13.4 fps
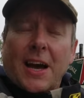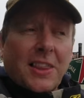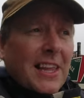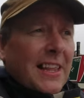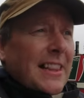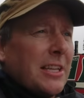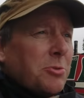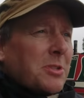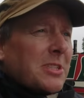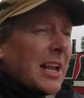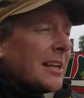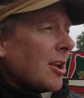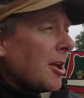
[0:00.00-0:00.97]
I think this
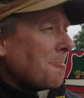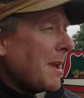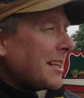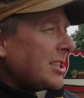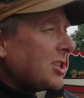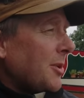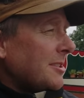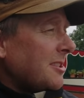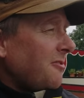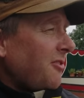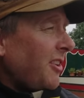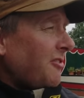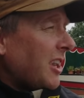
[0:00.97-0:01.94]
was like bloody
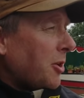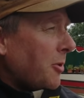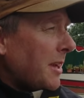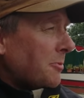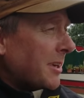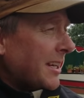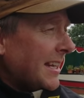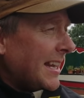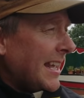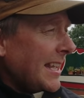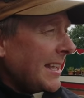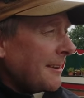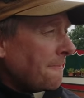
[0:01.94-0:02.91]
250 quid, wasn't it,
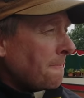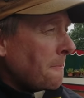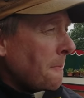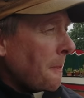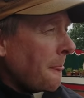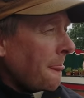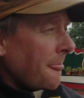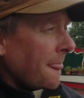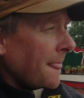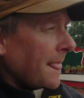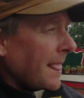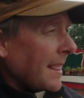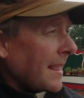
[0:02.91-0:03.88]
Lee?
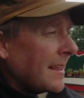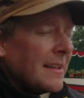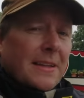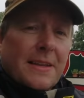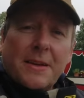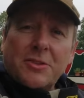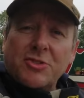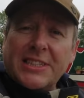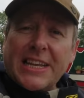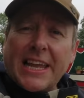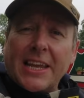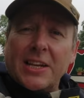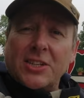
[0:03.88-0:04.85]
It was a
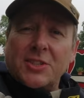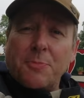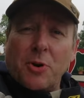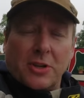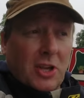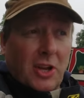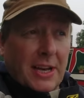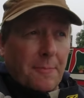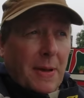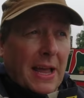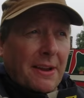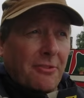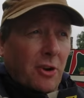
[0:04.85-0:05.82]
ridiculous price. I
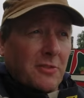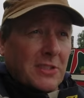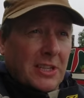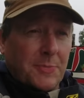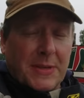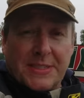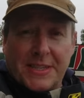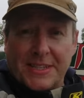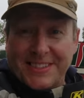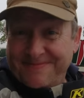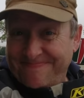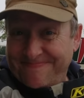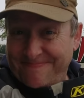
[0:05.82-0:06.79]
didn't pay for it. Obviously, it was
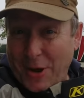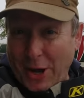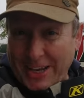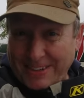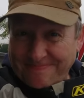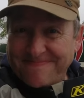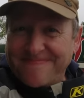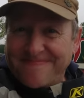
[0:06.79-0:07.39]
business. Bye.